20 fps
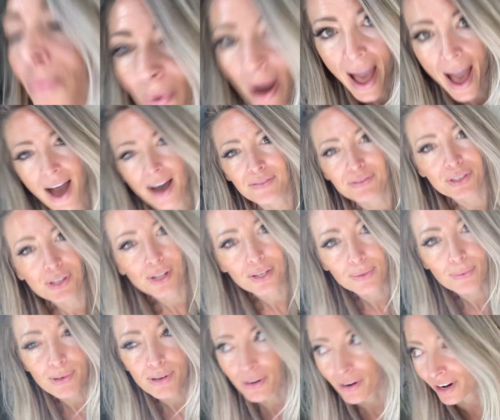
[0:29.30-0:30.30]
Wait, I have to
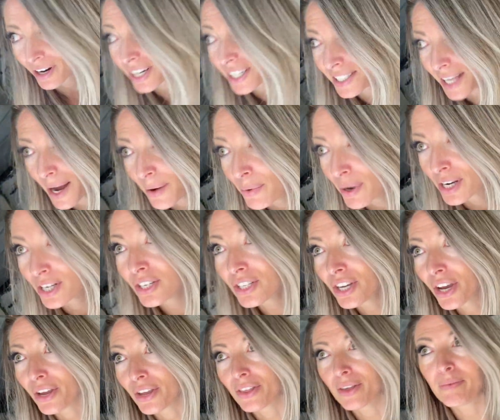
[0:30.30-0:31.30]
close my door because I want to
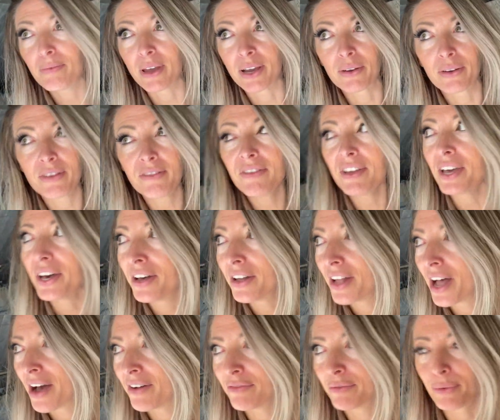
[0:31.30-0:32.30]
show you the big reveal
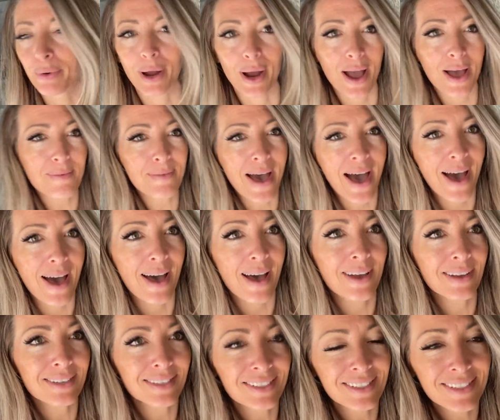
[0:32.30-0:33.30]
of where I'm at.